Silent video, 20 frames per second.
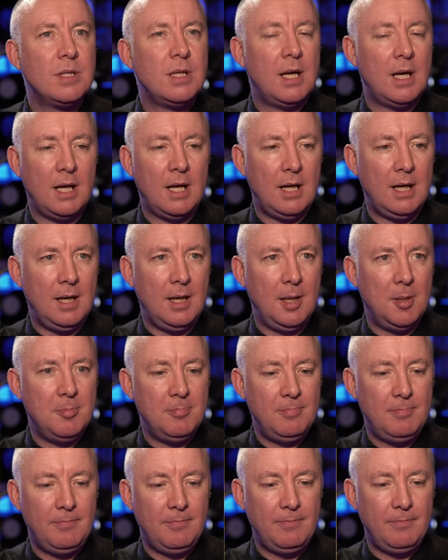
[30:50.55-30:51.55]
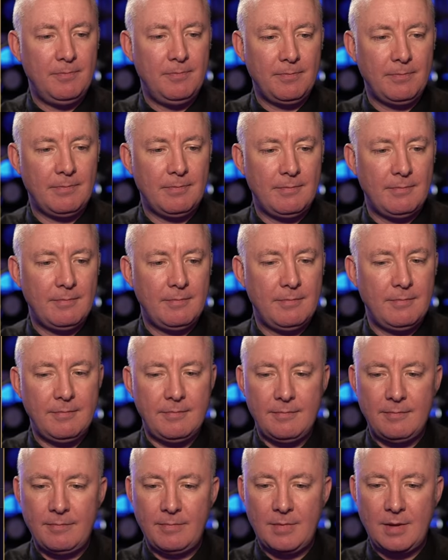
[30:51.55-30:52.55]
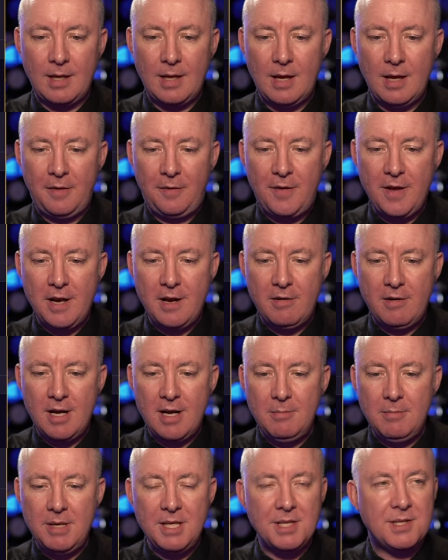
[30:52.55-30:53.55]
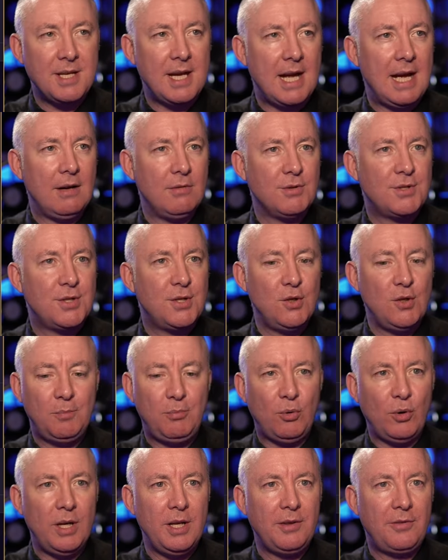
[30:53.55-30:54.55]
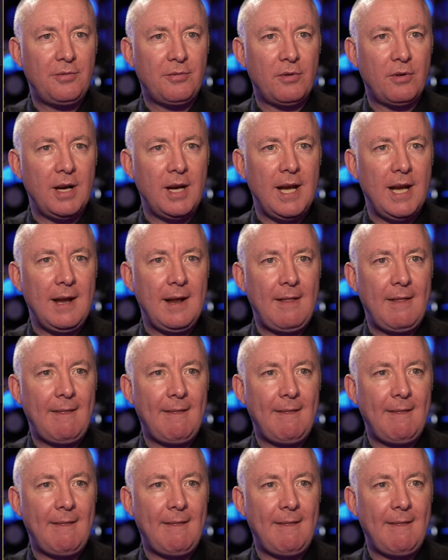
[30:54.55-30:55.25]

Um, Ethereum is down 2.3.